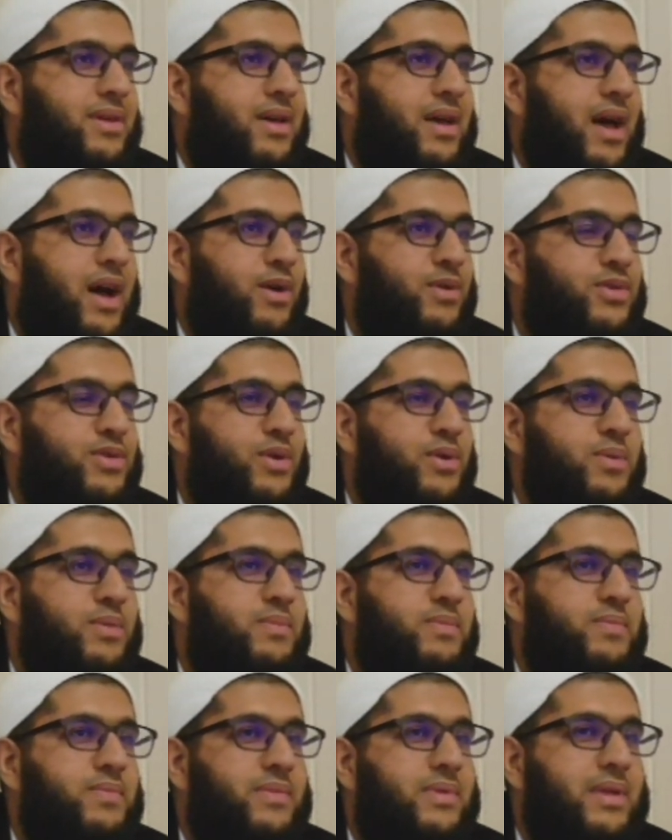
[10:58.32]
How so?
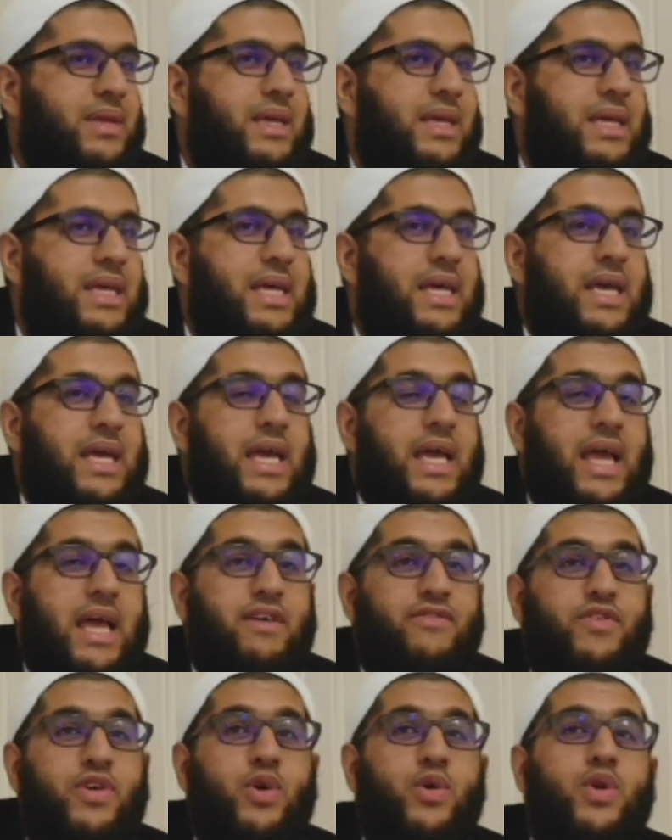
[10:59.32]

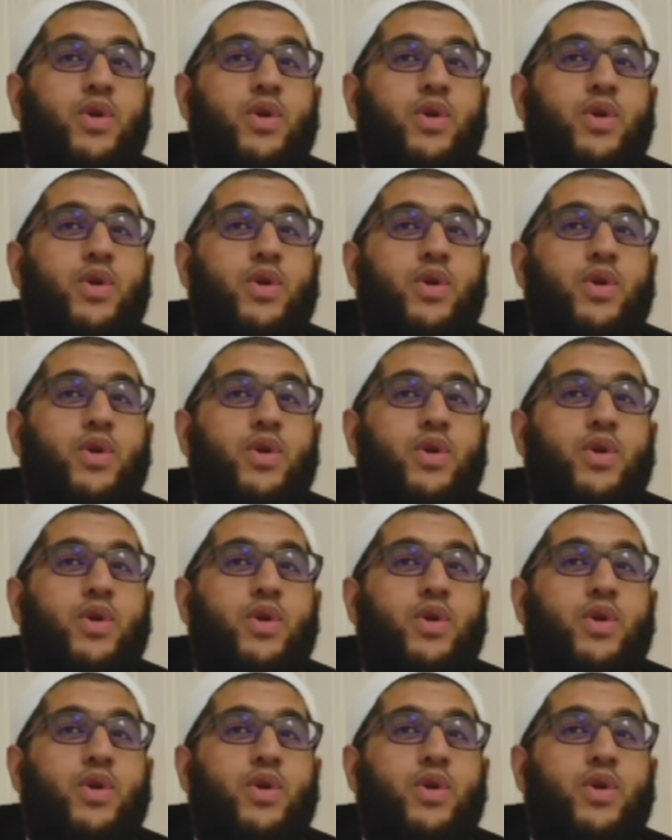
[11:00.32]
If you